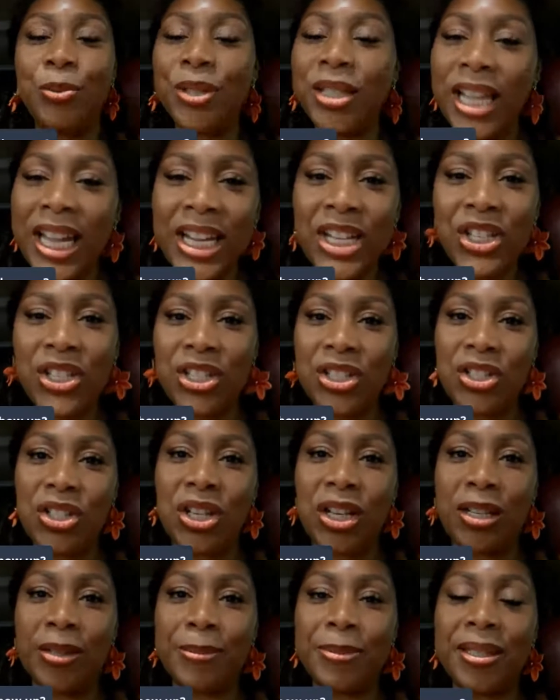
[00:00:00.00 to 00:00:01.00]

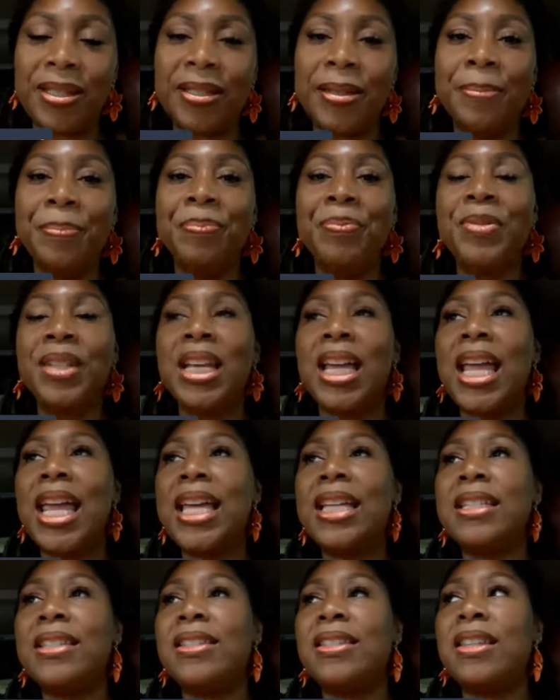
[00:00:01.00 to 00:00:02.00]
relationships.
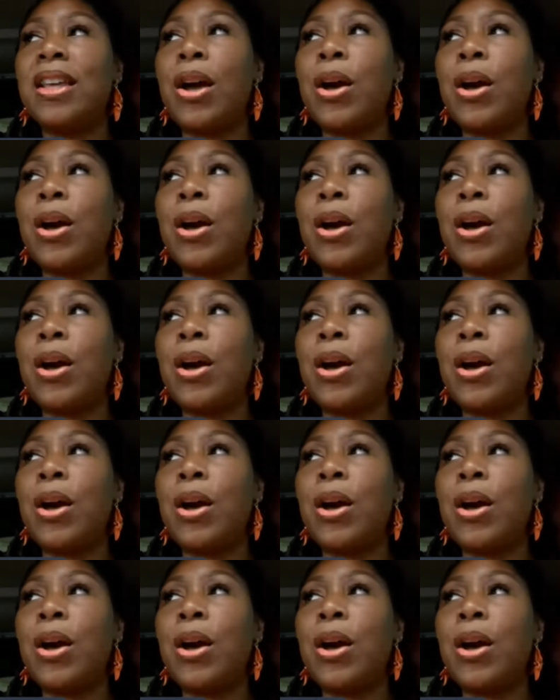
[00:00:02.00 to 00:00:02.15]
And